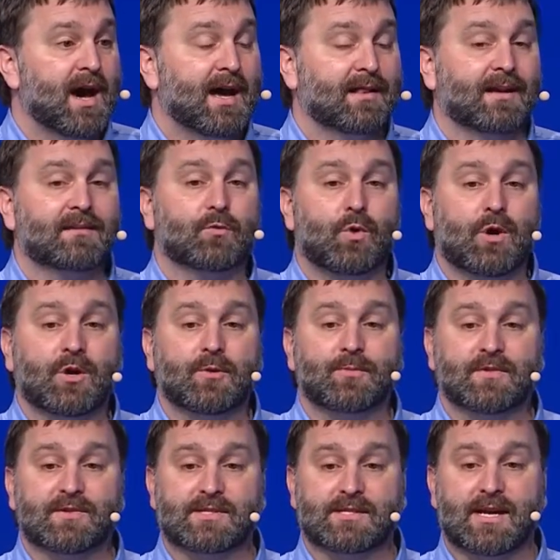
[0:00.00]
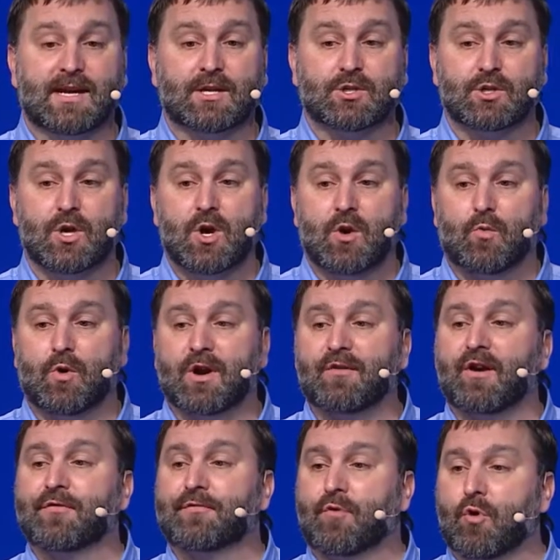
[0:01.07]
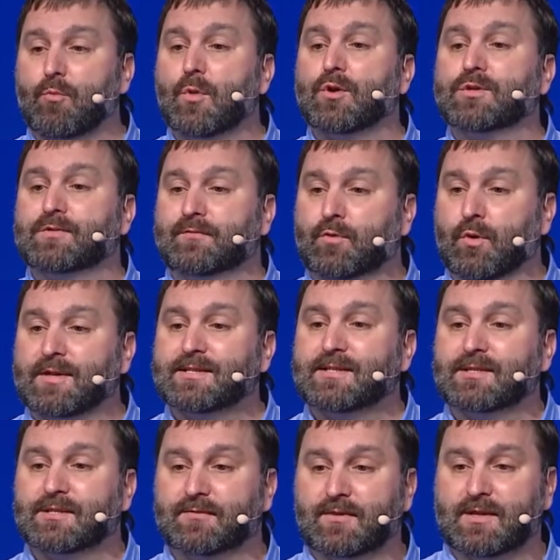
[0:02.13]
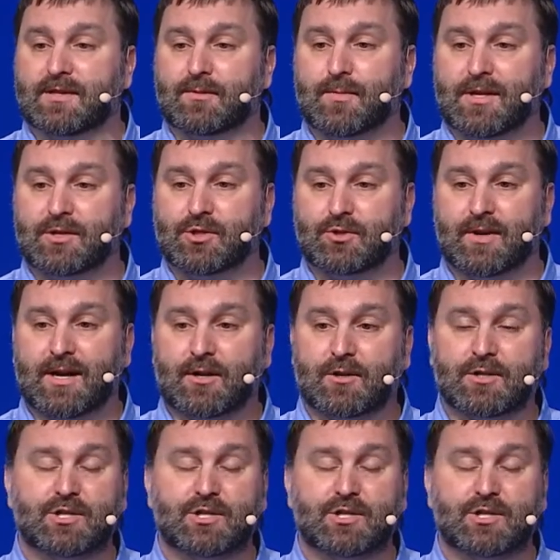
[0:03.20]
I'd like to welcome to the stage one of our foremost voices of the administrator.